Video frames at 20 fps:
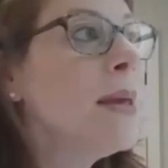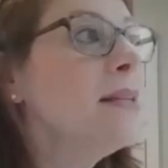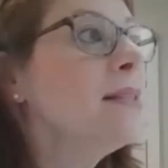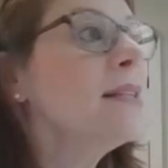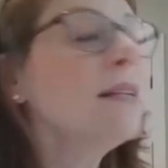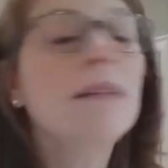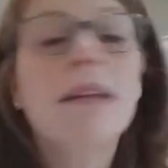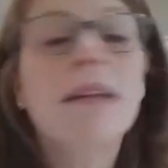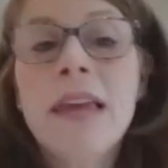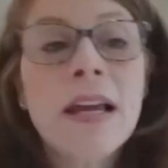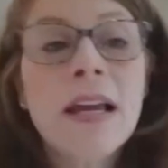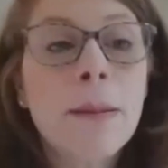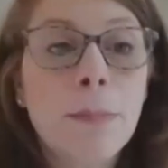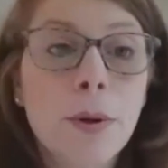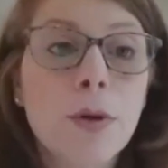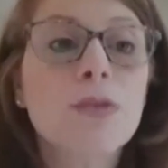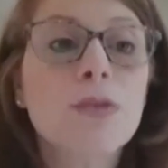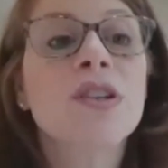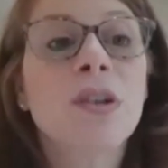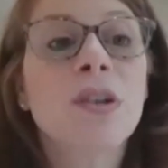Basically like a
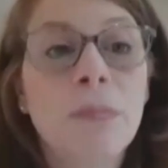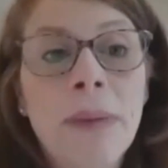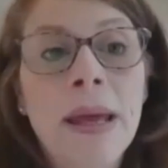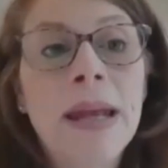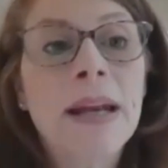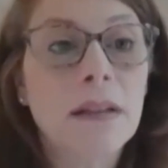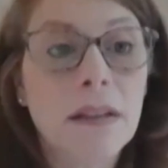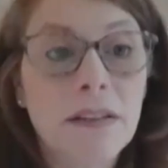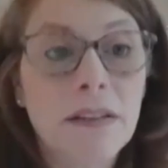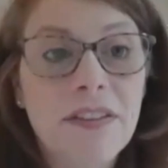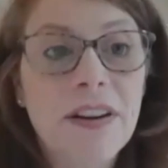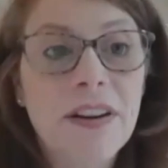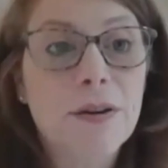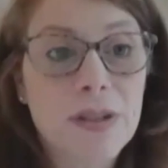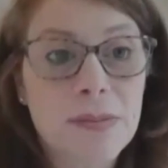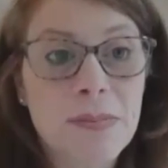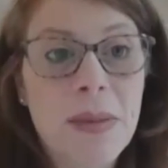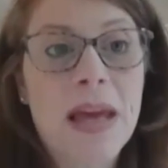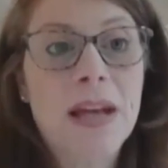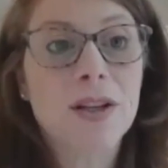personal medical
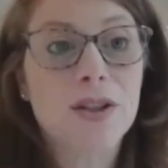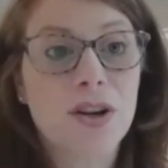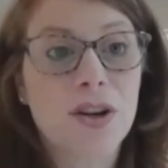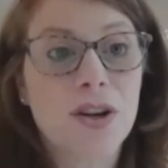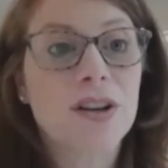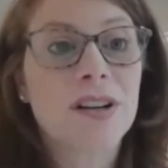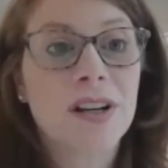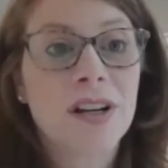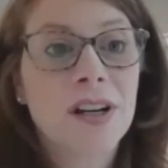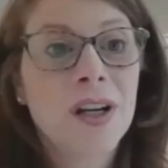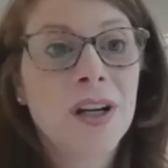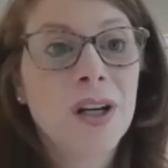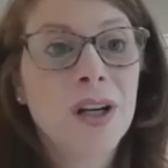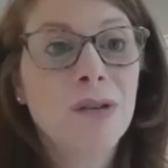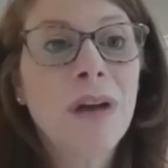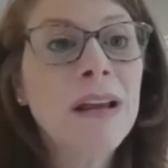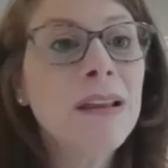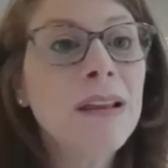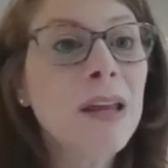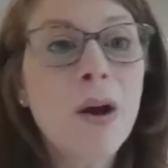affairs manager,
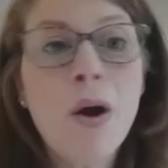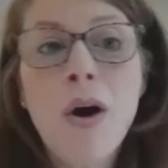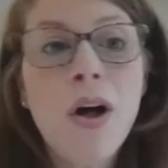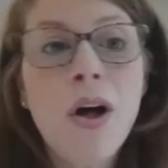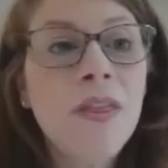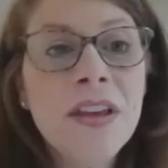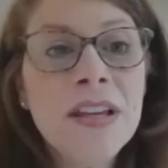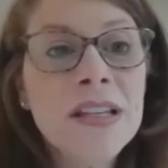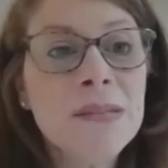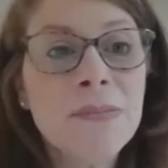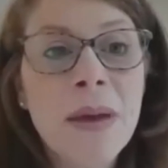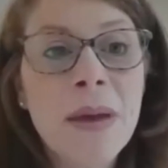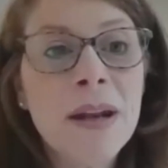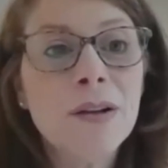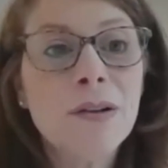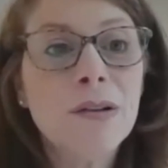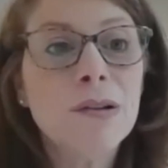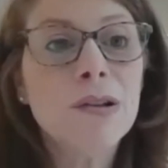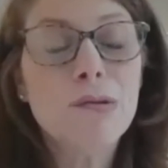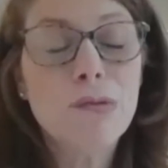right? Like all things
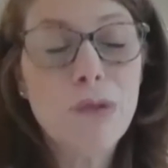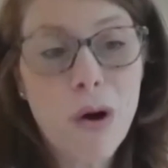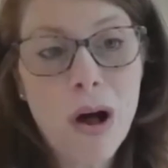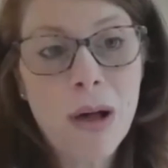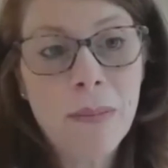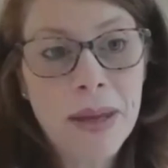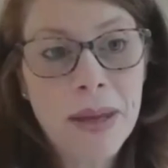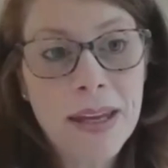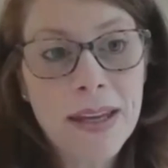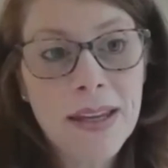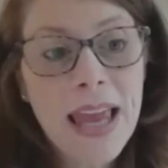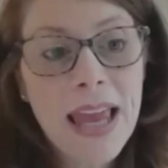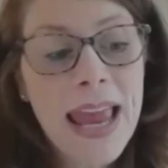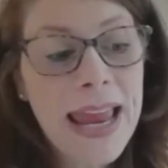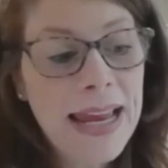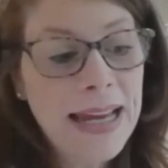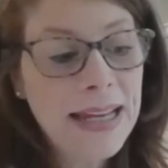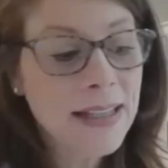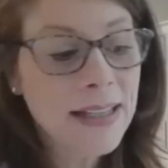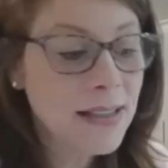medical, you call me.
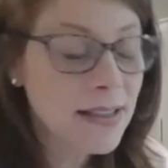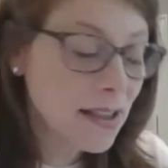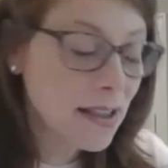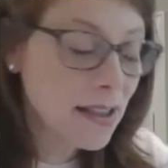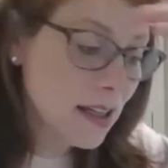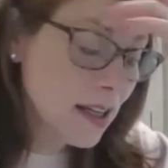And